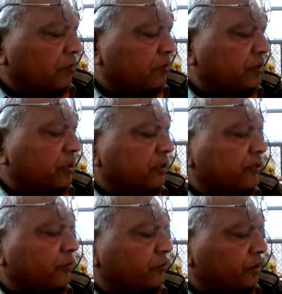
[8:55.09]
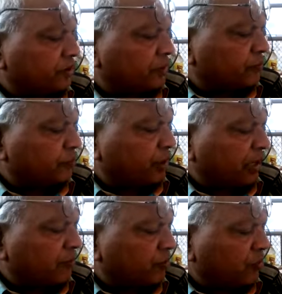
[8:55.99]
miscellaneous contract terms,
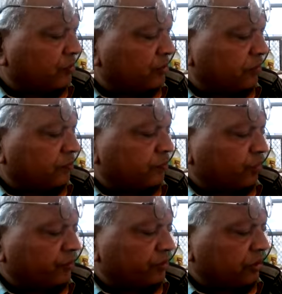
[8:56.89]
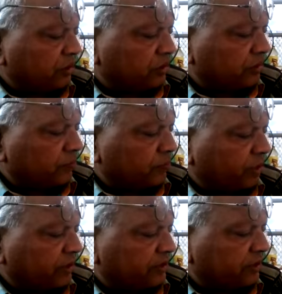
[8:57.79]
prime cost sum, provisional sum,
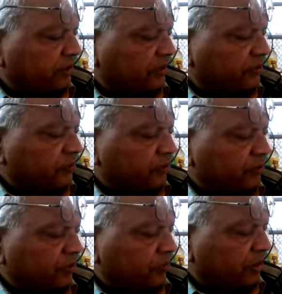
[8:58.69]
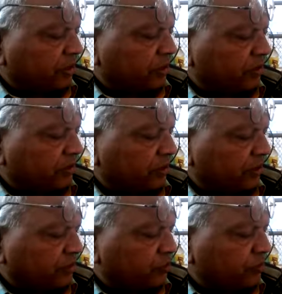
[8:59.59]
price enhancement on materials,
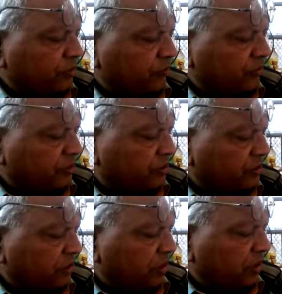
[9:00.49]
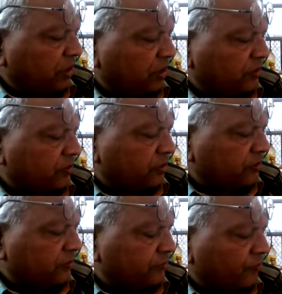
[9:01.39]
enhancement on wages, extras,